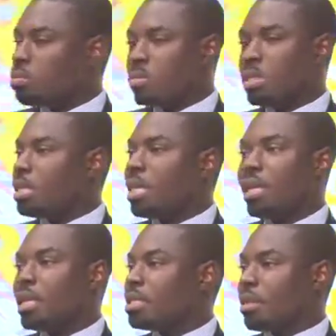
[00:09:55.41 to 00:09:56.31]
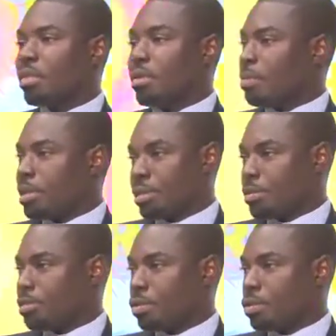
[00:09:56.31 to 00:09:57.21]
It's taking less than 3 months
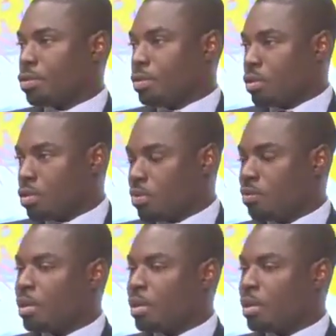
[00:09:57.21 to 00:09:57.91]
to resolve.